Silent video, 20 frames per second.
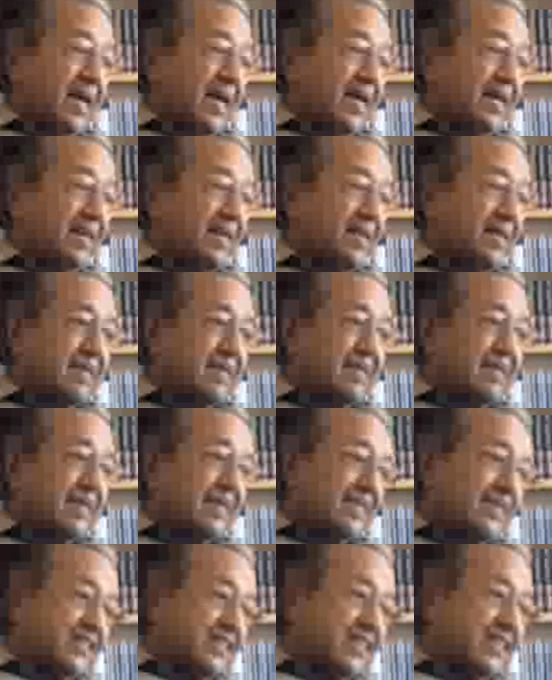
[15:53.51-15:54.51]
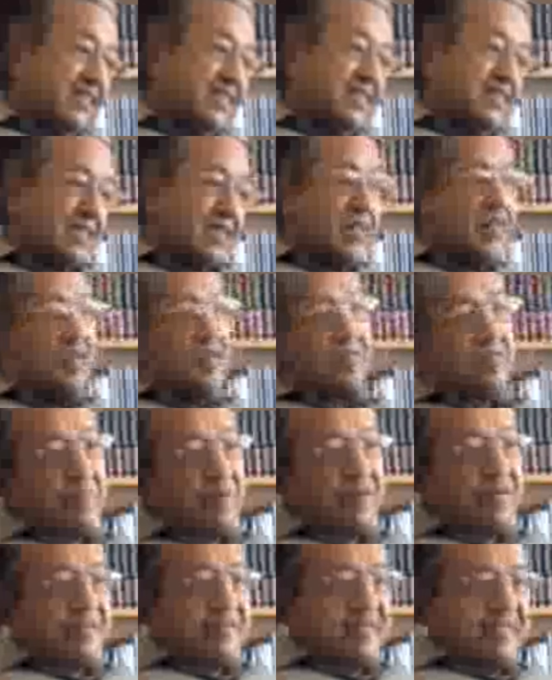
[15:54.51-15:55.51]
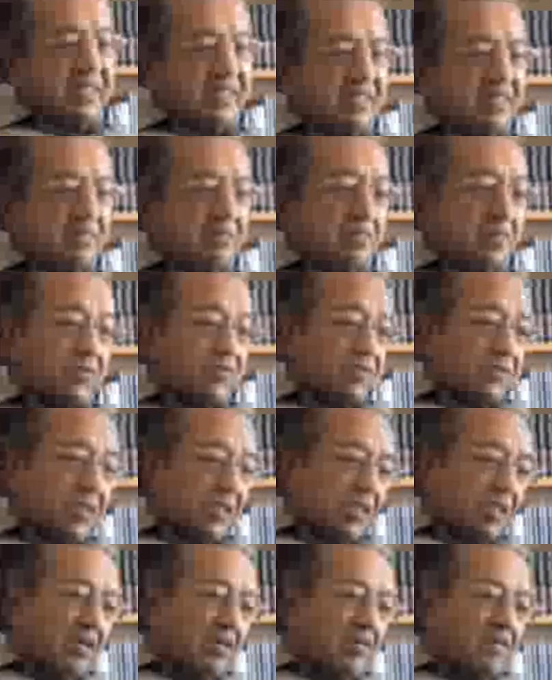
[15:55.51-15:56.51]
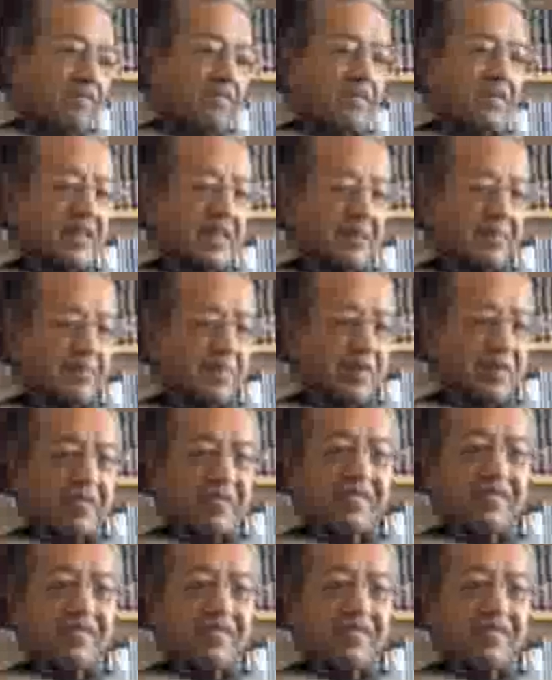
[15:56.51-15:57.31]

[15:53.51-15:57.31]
And they changed a lot of policy, both foreign